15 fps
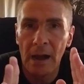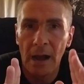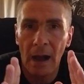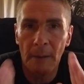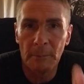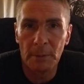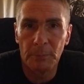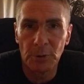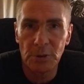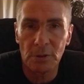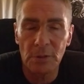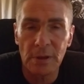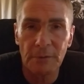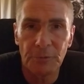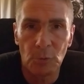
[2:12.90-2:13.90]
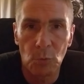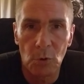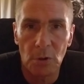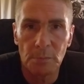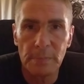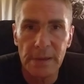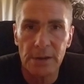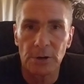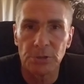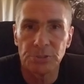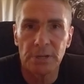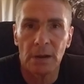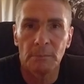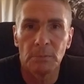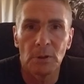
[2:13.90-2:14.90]
I'm going to put the link for world meters
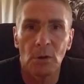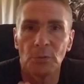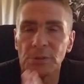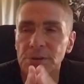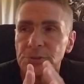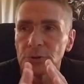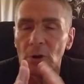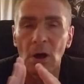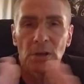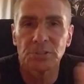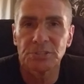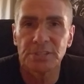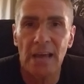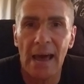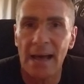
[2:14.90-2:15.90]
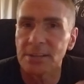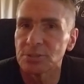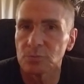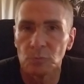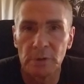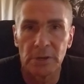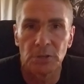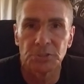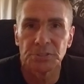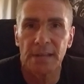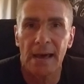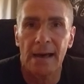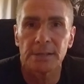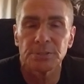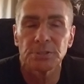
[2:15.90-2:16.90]
down below. These are all stats, real
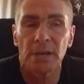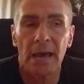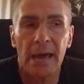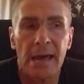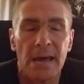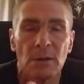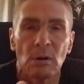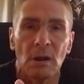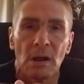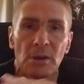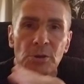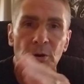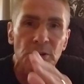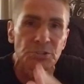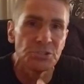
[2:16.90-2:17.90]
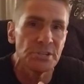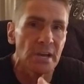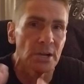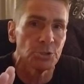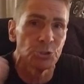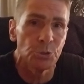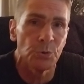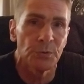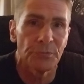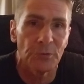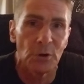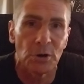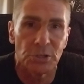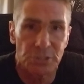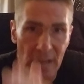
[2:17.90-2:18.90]
stats. And you can see on June
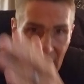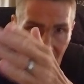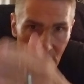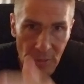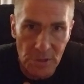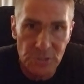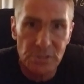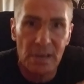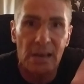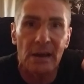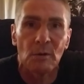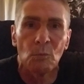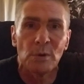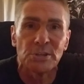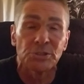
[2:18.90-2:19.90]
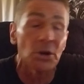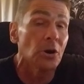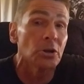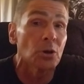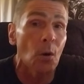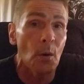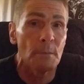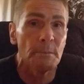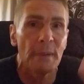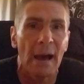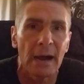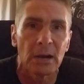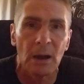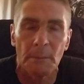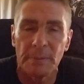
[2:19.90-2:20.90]
1st how this we started going
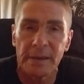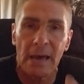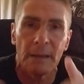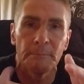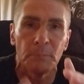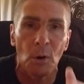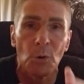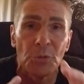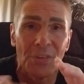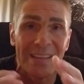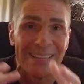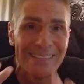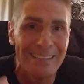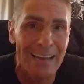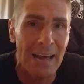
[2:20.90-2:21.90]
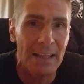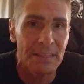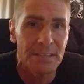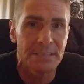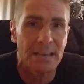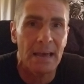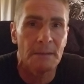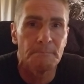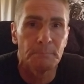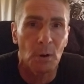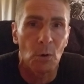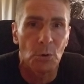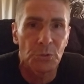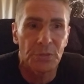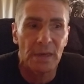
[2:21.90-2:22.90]
back up again, both in deaths and
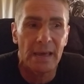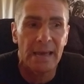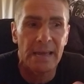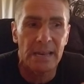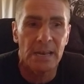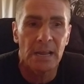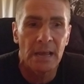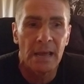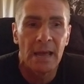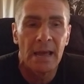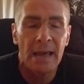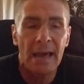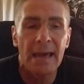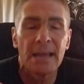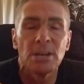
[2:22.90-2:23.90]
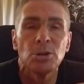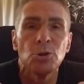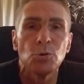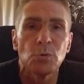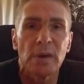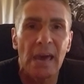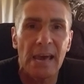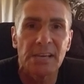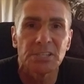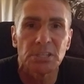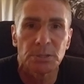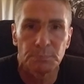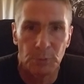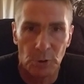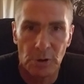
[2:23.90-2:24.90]
both in in new
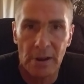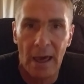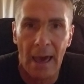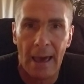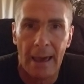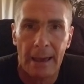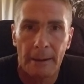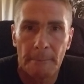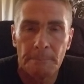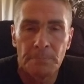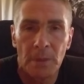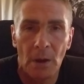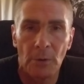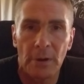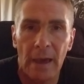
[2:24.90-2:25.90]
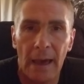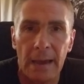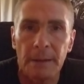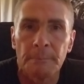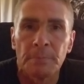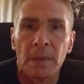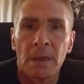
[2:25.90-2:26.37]
cases per day, okay?